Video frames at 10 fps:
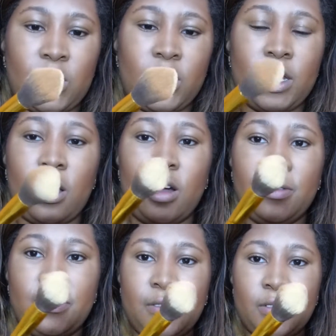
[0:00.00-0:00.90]
knock it
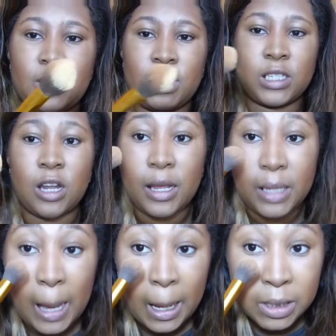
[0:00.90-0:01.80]
off so it's
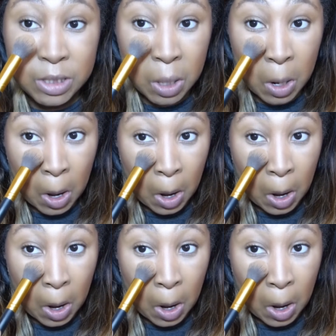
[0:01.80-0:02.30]
like that,